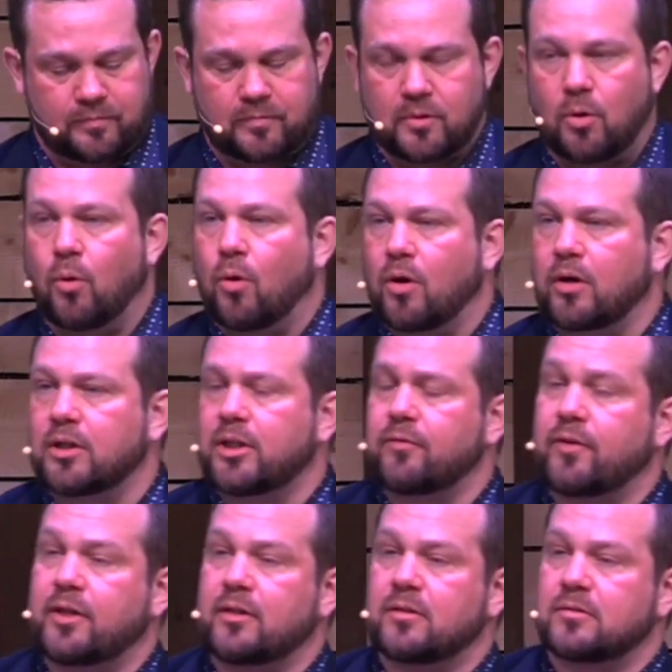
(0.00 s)
or
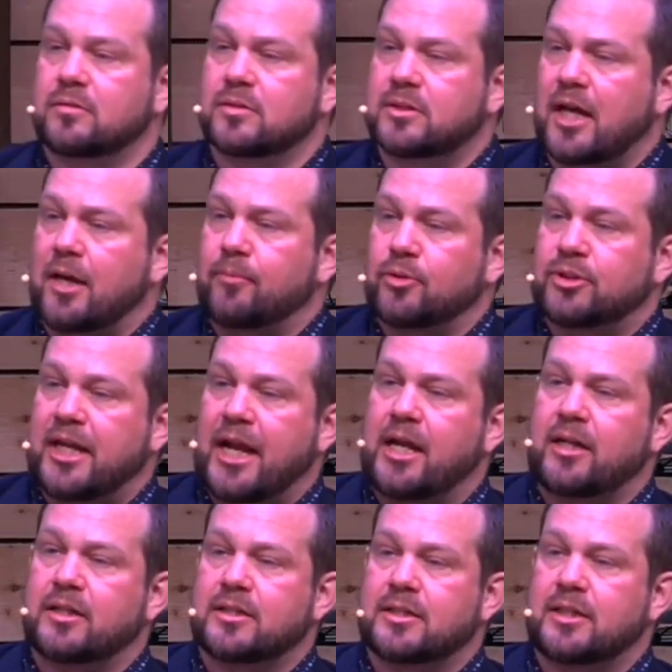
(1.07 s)
living
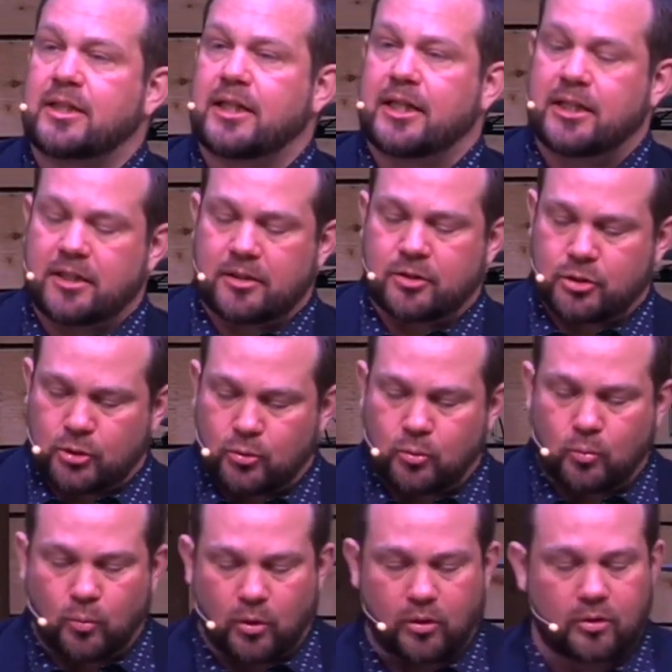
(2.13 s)
simultaneously in two
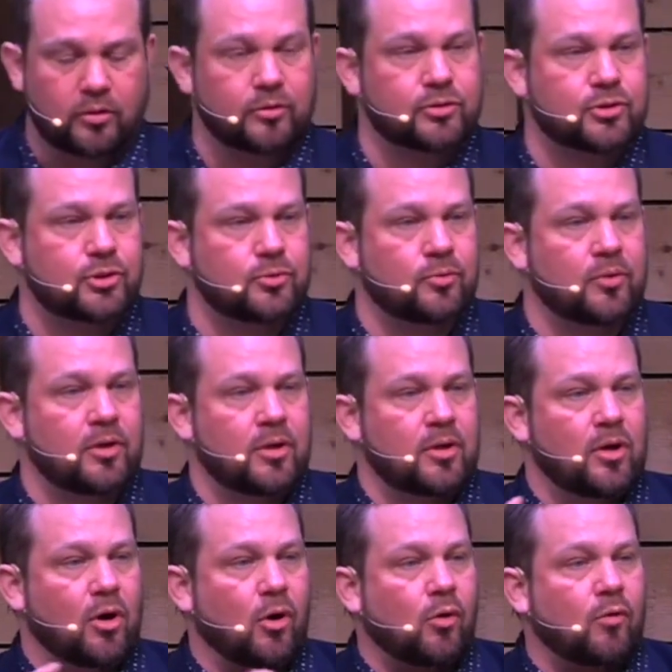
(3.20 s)
worlds, two
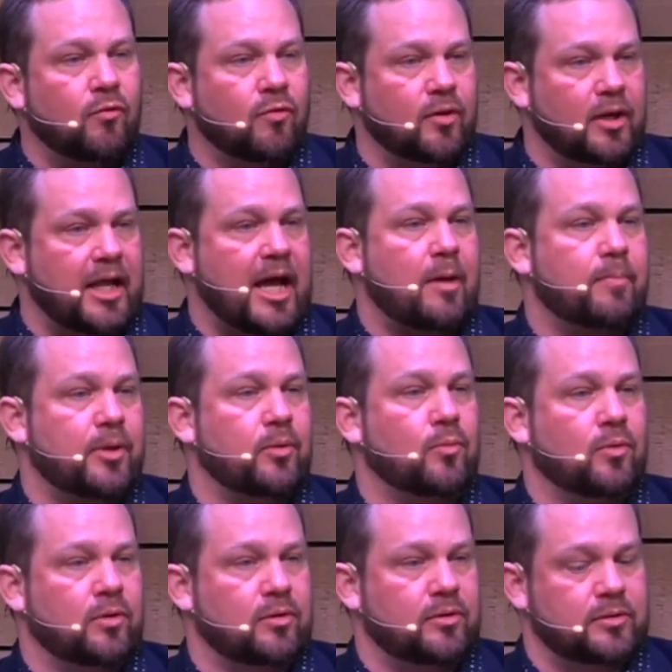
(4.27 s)
overlapping
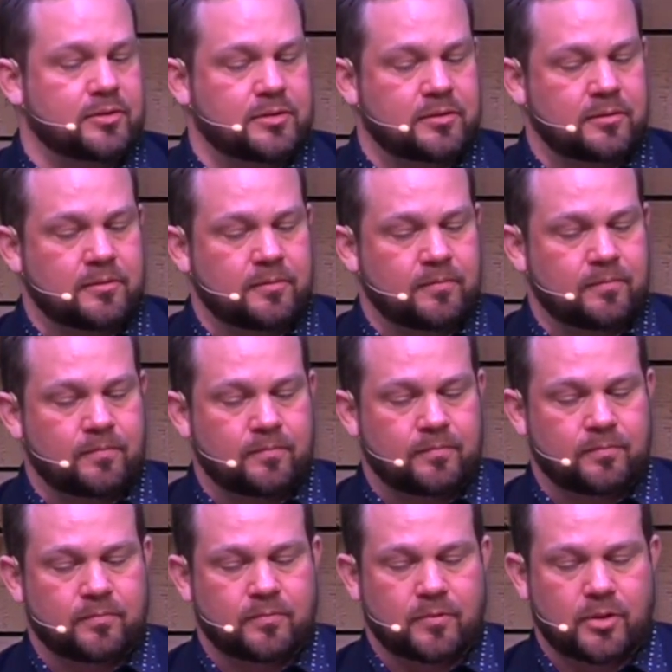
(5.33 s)
worlds.
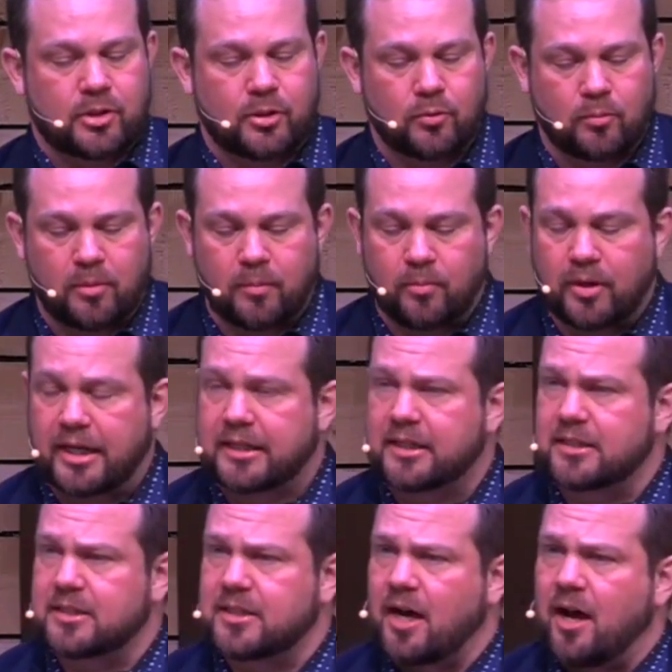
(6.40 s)
You remember at
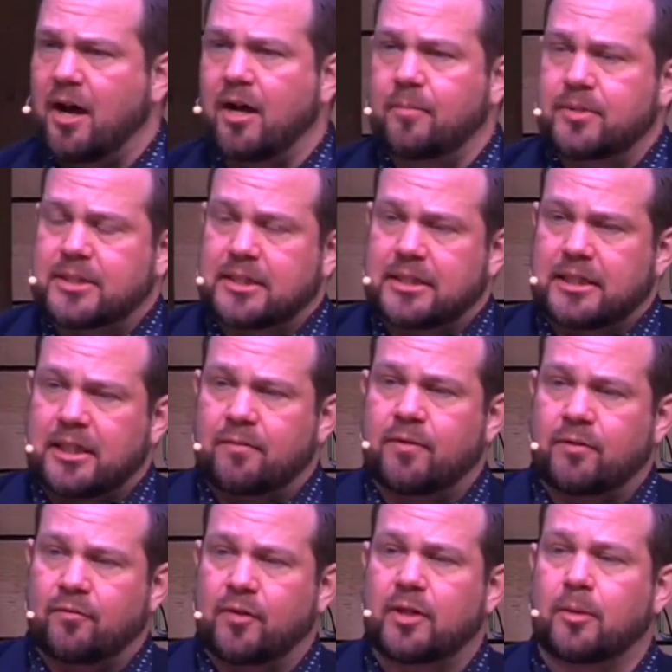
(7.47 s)
this time to live
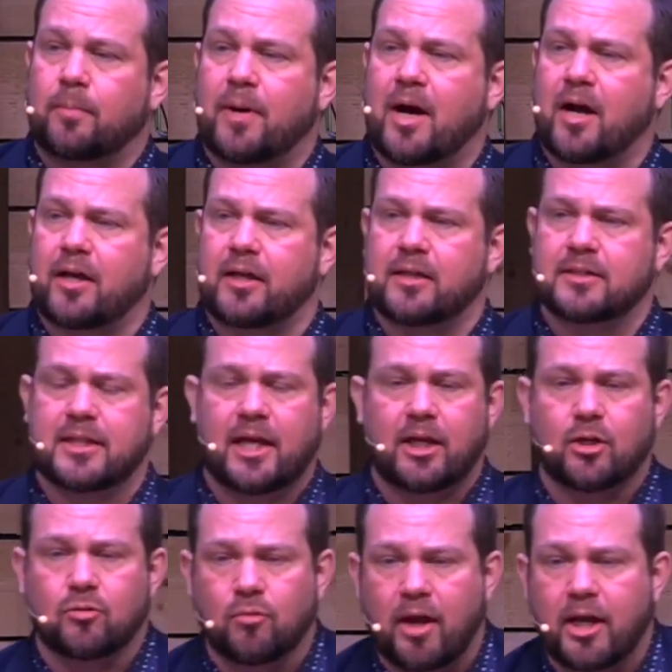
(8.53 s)
in Philippi is a
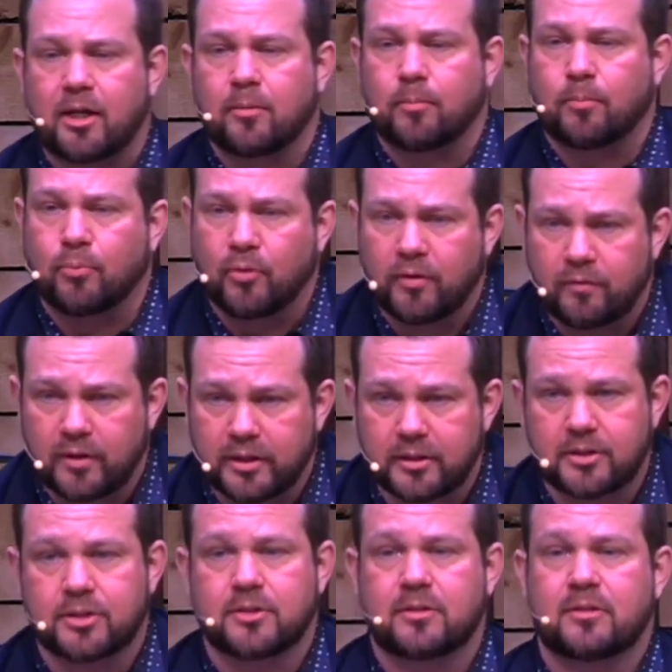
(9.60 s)
great
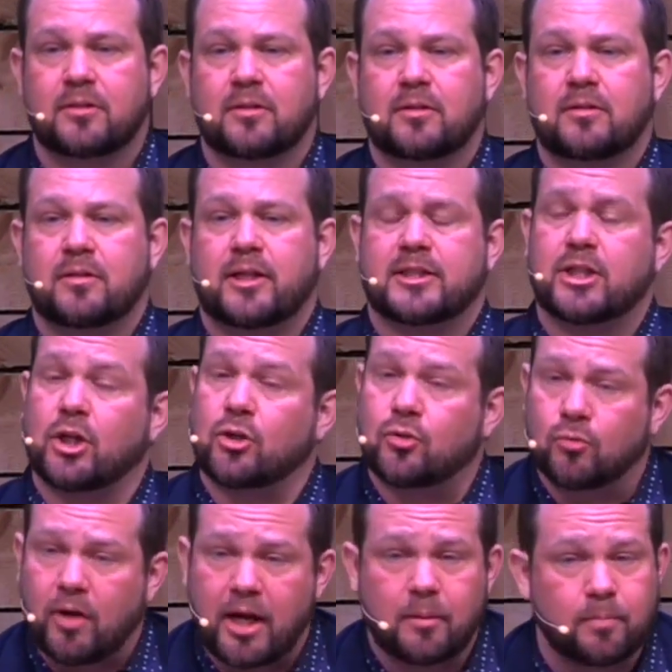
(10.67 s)
privilege. It's a
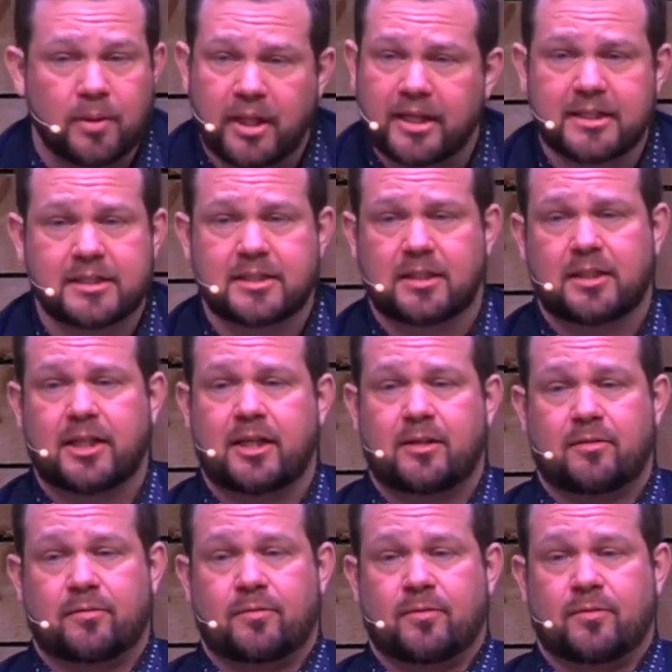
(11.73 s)
great place to live.